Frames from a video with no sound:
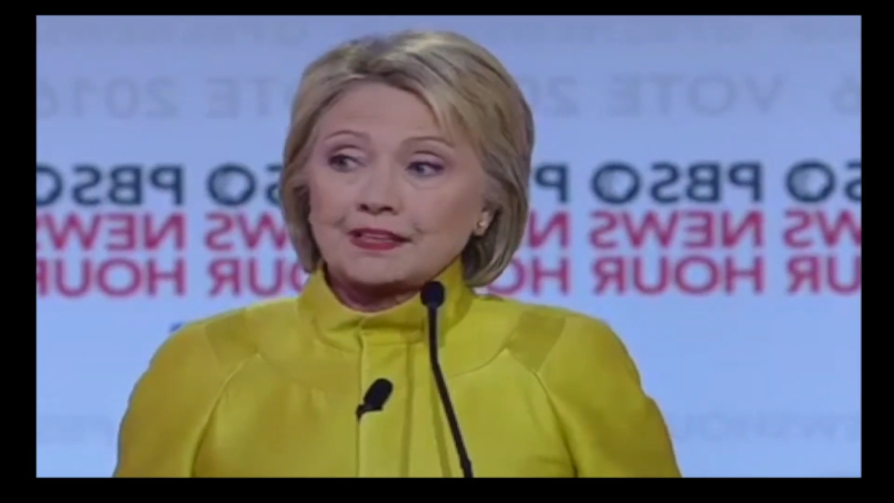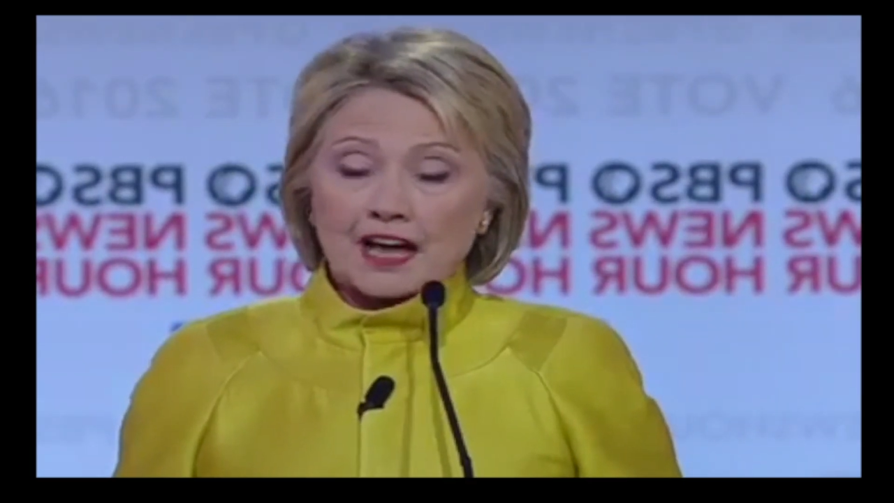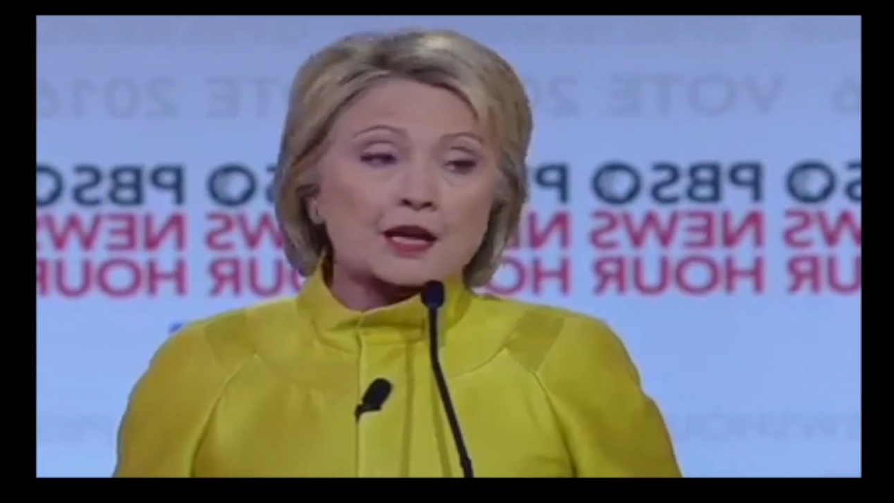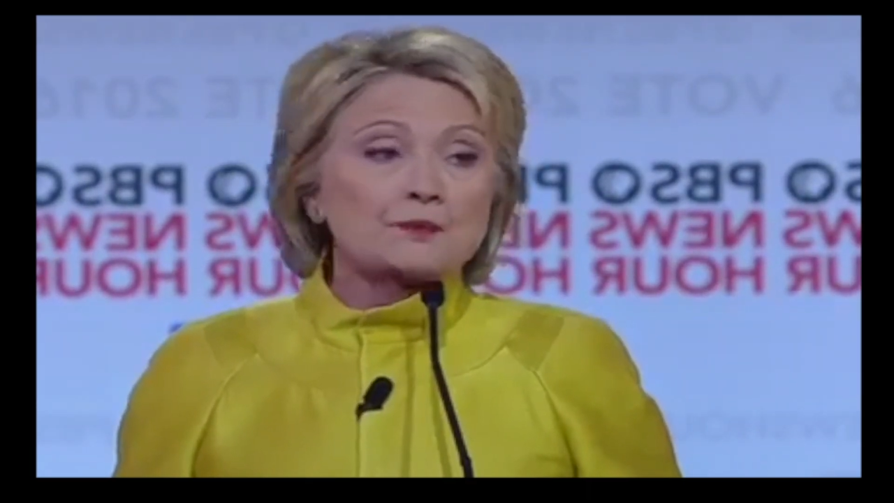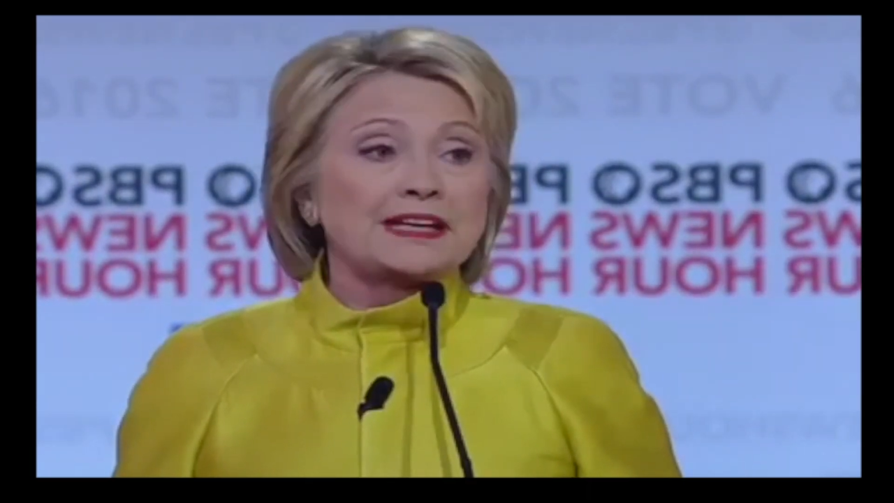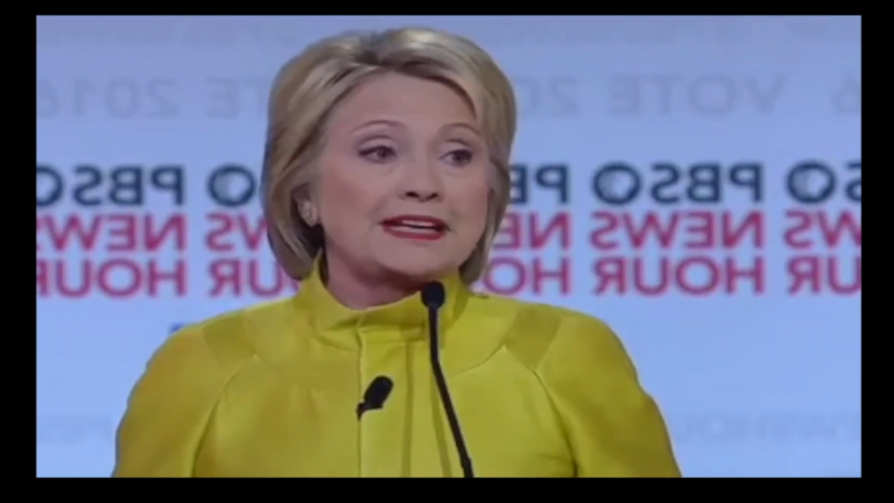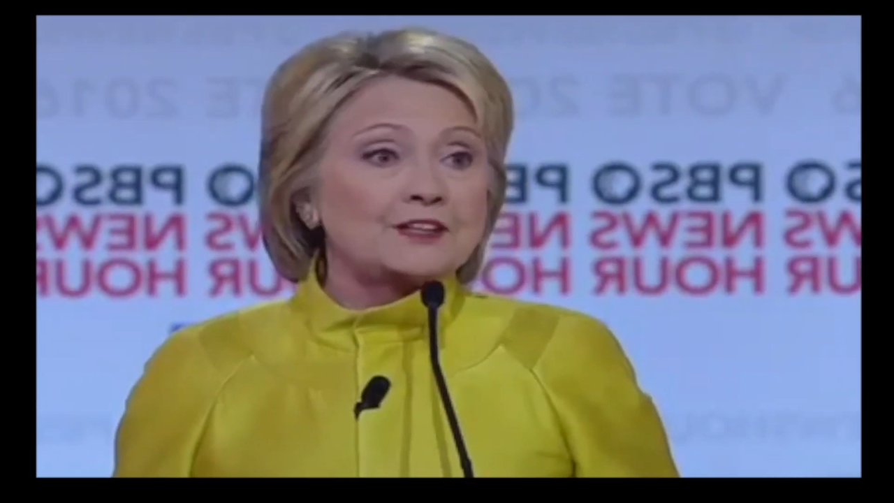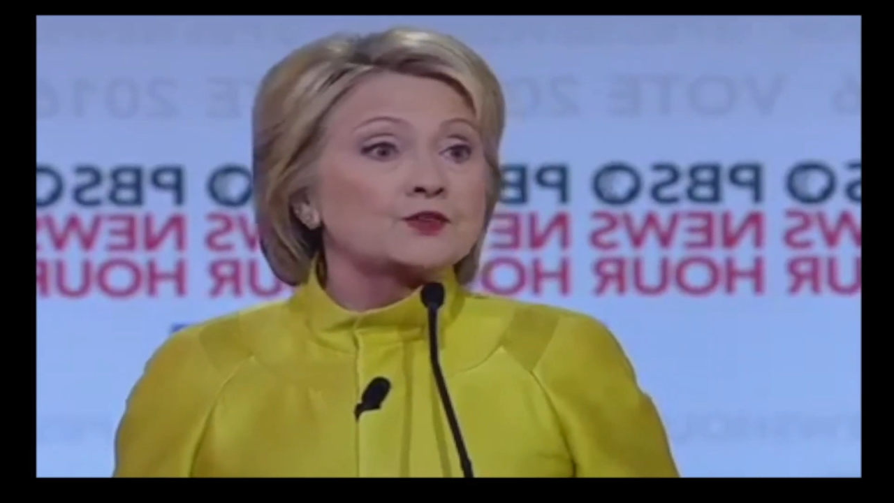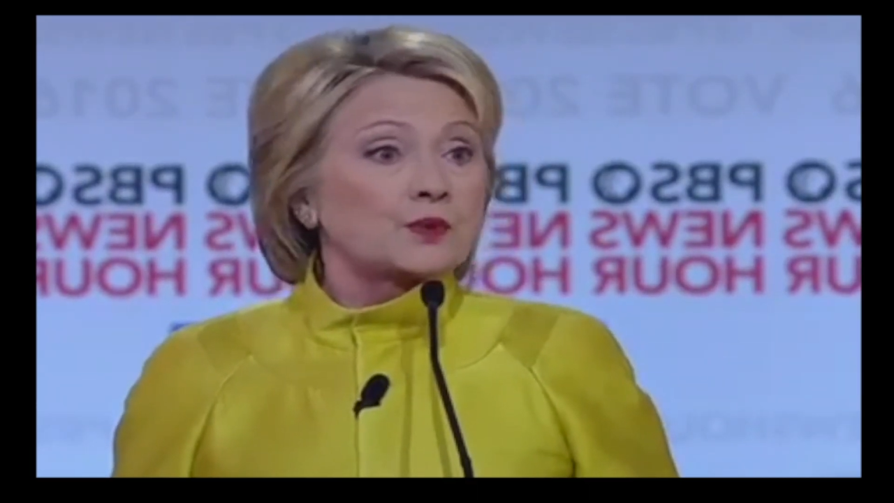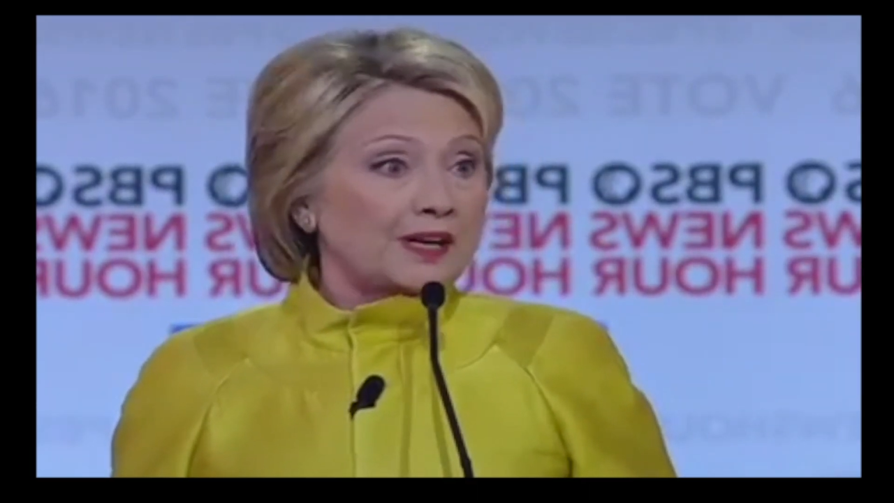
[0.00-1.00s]
economy
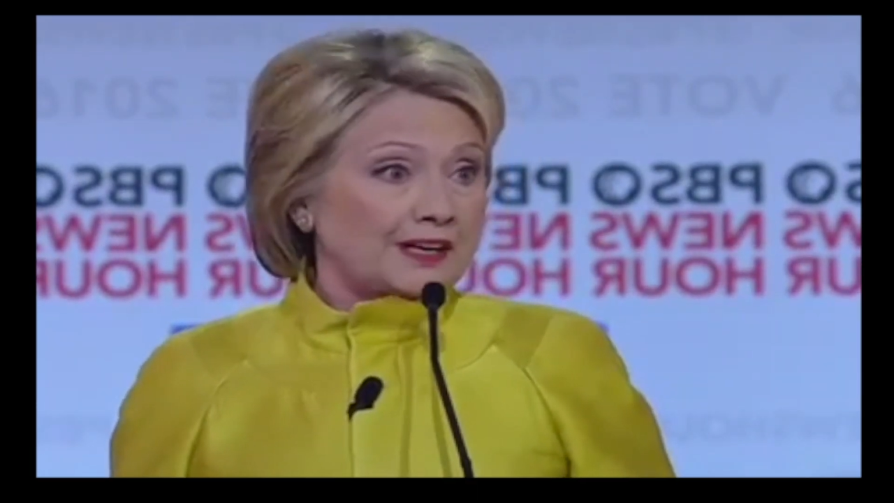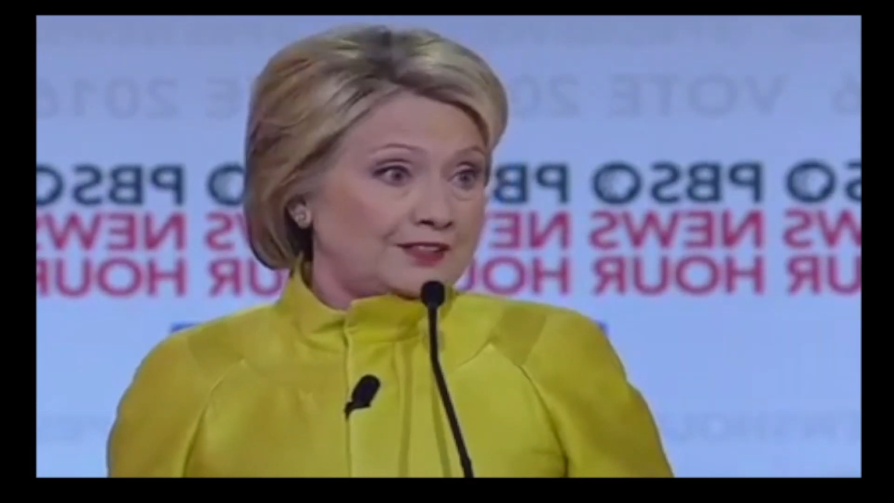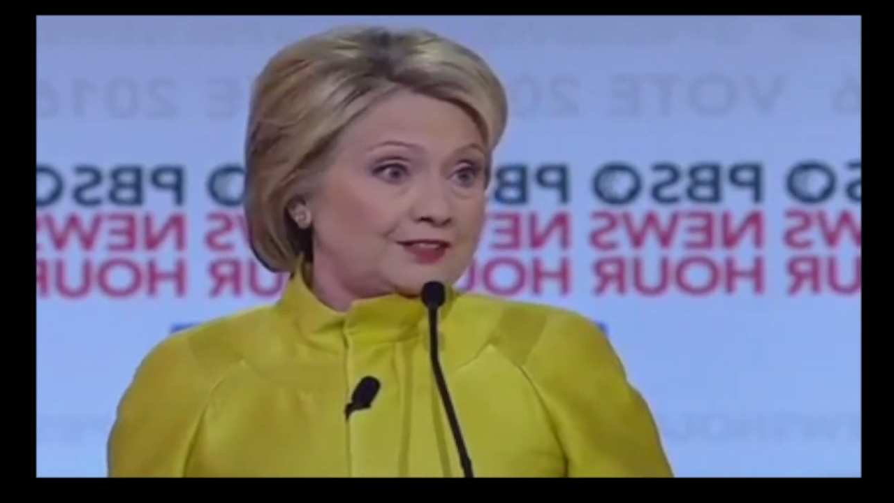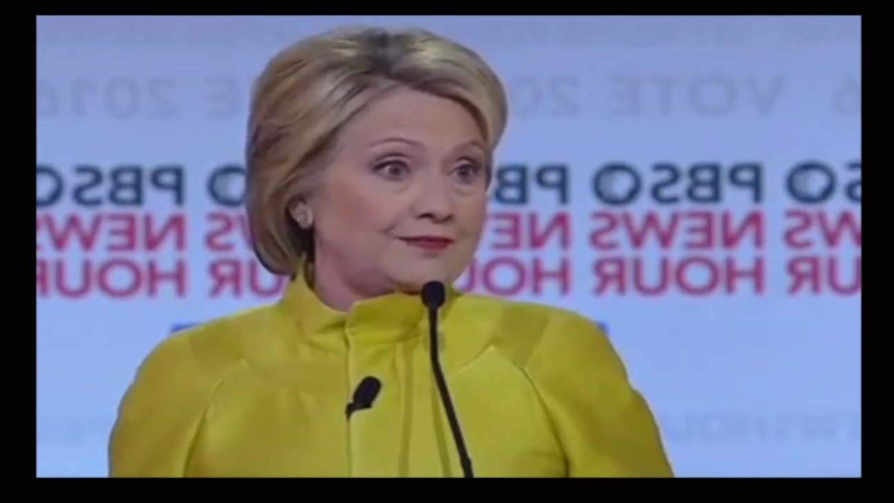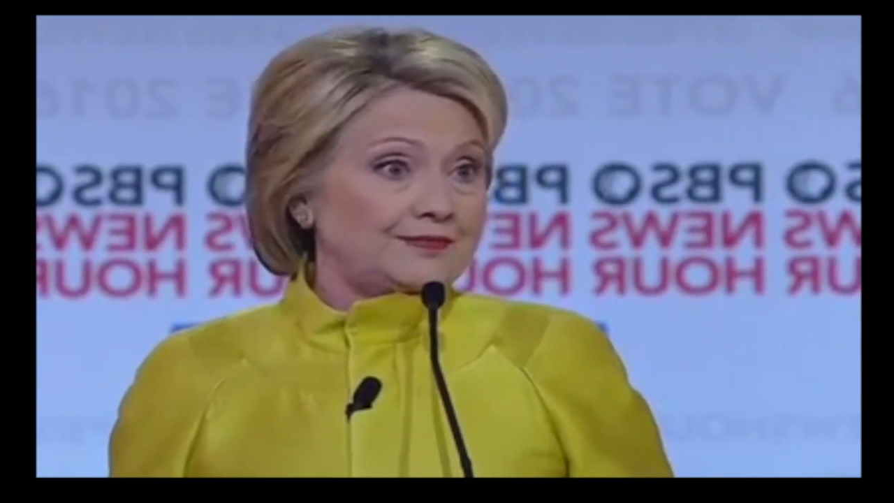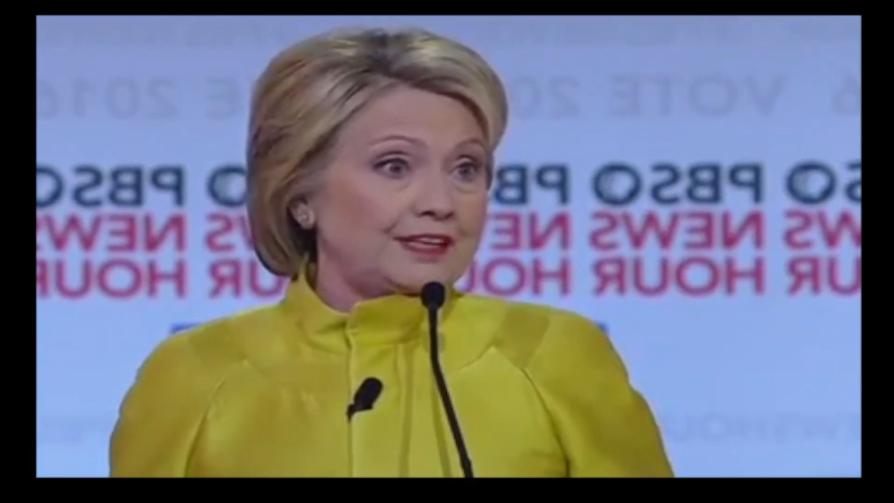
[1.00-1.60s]
is rigged